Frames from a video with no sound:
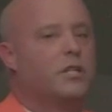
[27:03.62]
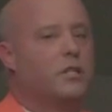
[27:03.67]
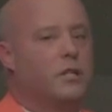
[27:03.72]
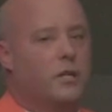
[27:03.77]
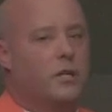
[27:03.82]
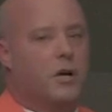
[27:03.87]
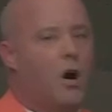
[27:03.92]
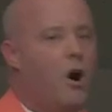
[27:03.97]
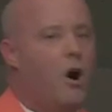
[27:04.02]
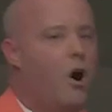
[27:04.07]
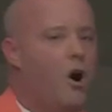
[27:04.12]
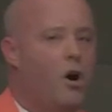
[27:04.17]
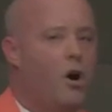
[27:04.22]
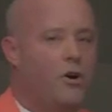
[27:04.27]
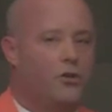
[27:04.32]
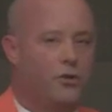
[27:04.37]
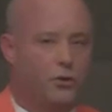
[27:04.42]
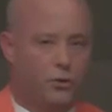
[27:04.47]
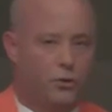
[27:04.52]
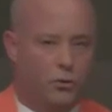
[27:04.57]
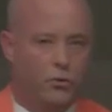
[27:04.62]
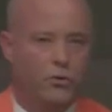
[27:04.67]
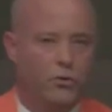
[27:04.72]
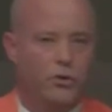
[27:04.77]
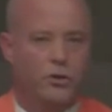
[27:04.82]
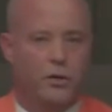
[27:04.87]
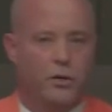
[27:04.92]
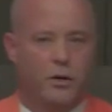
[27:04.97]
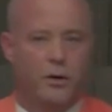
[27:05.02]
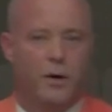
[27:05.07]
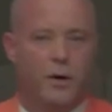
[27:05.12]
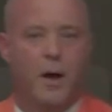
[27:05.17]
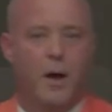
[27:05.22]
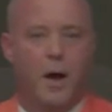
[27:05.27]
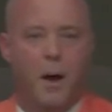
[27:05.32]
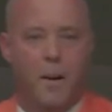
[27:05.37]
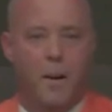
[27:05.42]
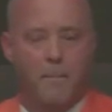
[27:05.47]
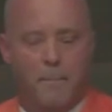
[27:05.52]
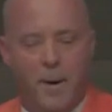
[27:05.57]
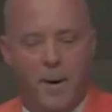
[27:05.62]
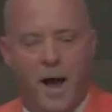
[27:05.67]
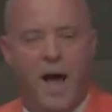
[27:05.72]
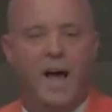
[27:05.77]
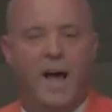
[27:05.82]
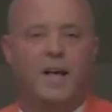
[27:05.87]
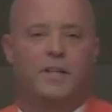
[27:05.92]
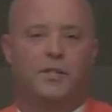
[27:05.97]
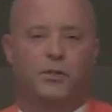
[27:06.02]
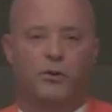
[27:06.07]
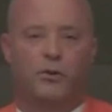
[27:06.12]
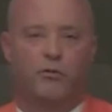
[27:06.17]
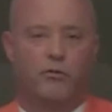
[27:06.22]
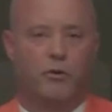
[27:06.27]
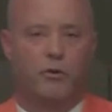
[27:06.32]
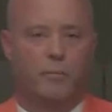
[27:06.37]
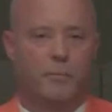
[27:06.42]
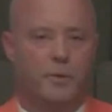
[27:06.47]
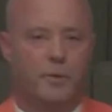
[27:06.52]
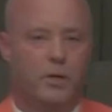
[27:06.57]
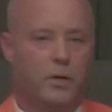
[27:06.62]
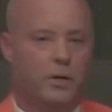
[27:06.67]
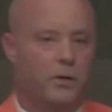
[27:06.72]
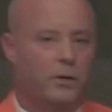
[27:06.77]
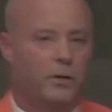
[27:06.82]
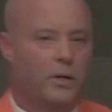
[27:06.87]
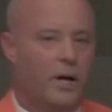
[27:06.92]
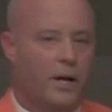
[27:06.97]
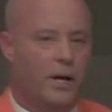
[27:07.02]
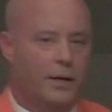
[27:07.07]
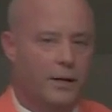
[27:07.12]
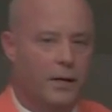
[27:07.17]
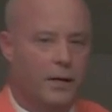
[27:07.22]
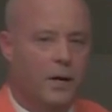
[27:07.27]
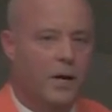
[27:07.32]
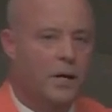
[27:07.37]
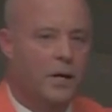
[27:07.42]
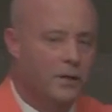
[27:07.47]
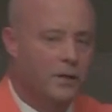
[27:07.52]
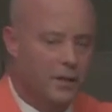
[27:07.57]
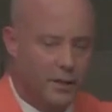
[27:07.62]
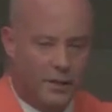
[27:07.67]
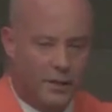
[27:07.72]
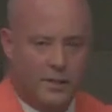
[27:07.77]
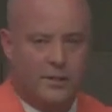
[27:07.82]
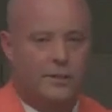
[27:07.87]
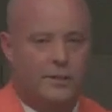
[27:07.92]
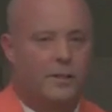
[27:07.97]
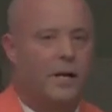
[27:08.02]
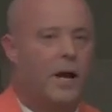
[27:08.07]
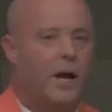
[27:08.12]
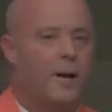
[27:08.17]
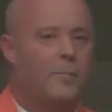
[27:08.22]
Listen, traditions are good, all right? Sometimes the new ways of doing things are